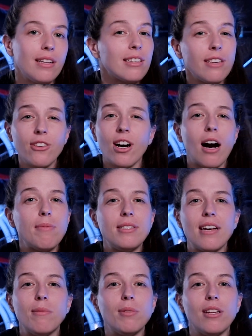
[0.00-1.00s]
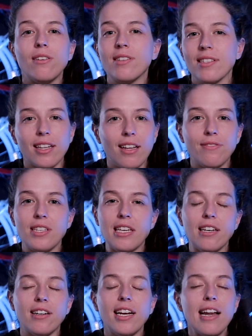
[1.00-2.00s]
then leave a comment down below because I'd love
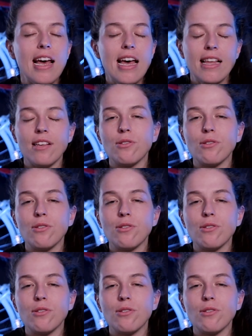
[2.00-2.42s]
to hear it.